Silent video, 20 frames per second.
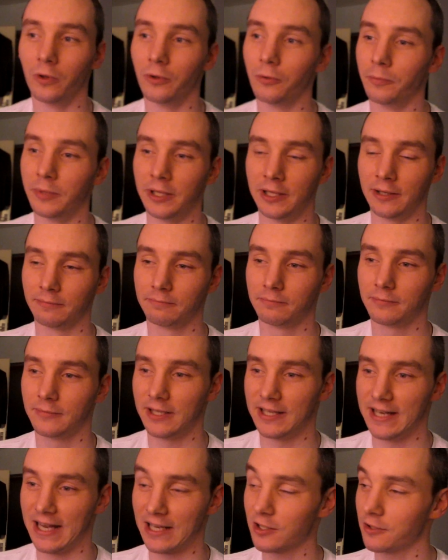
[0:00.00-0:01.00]
it would be a
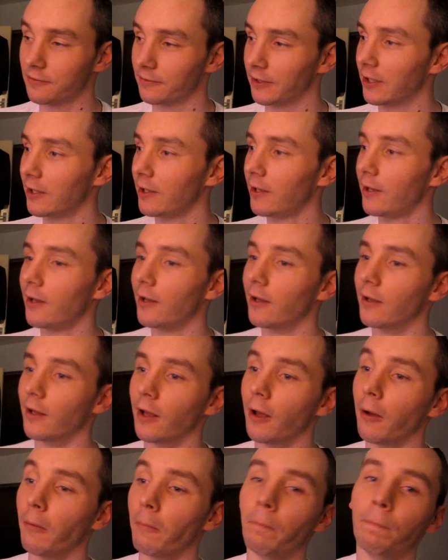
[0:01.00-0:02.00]
catastrophe.
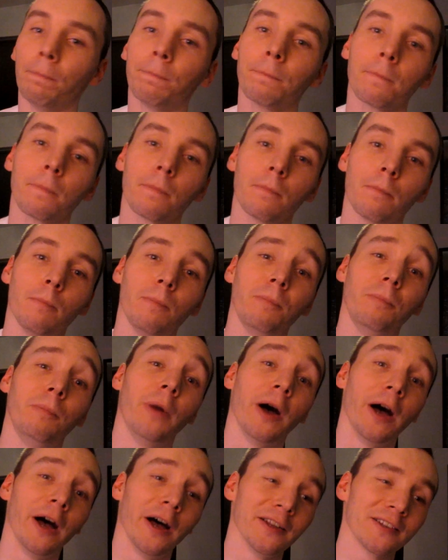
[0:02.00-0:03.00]

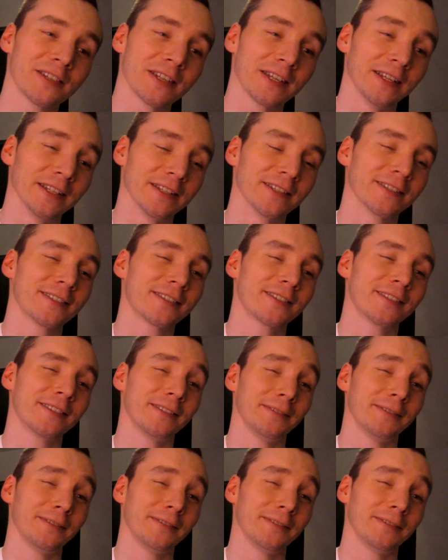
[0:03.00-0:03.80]
But it